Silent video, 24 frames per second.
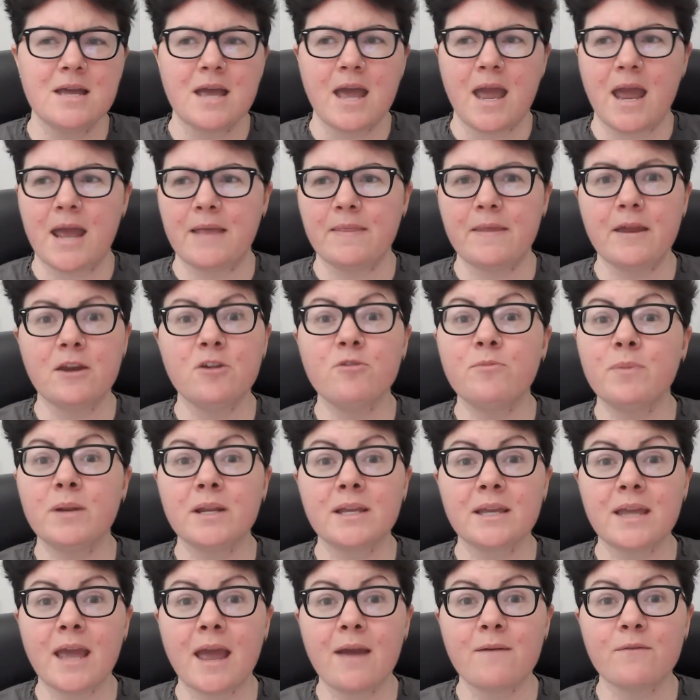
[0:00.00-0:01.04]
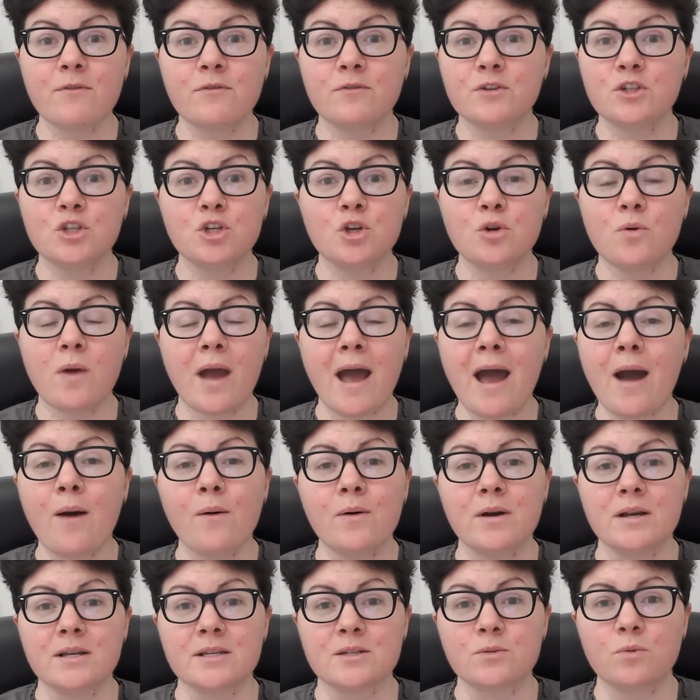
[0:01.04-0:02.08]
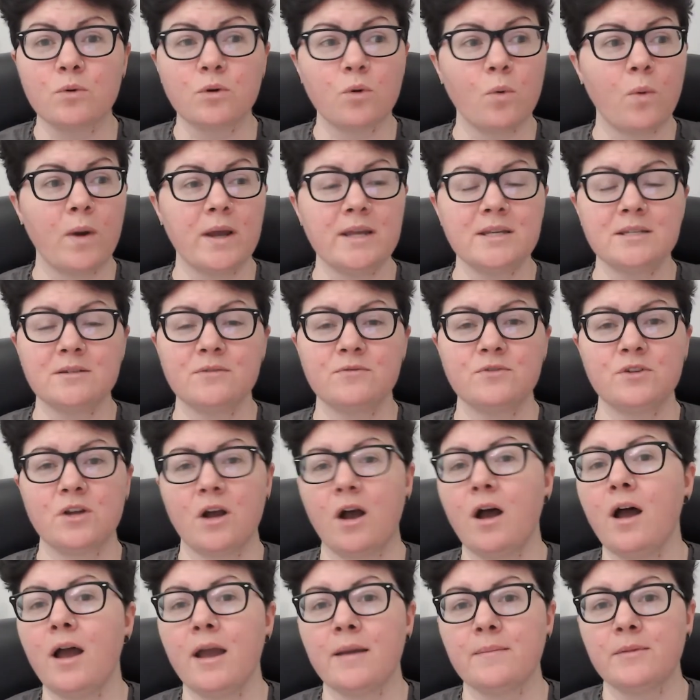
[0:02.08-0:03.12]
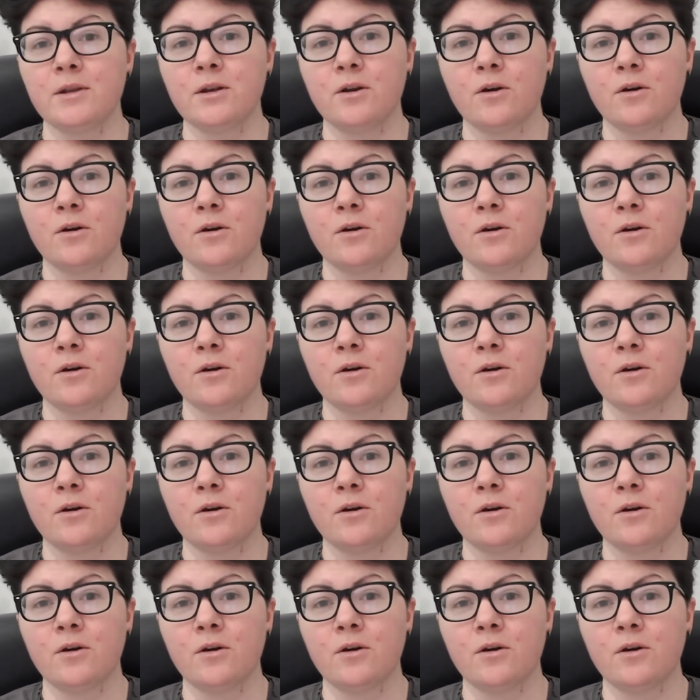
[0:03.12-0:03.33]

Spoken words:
And then you've been in Canva for 2 hours. What a waste of time.